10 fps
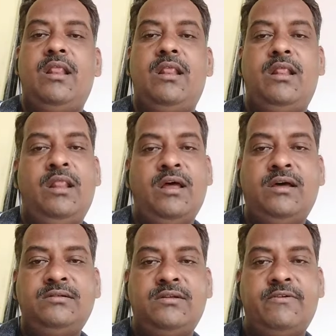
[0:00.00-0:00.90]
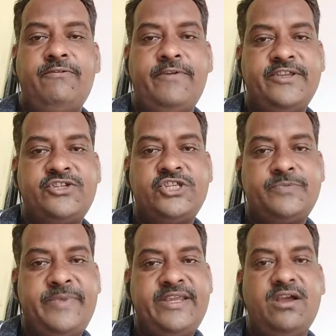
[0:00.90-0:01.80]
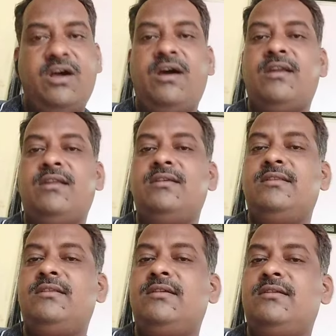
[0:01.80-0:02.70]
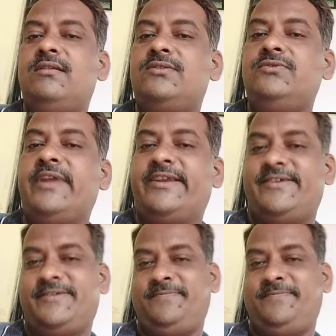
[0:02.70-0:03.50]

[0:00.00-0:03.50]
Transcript: learn first to speak or to write.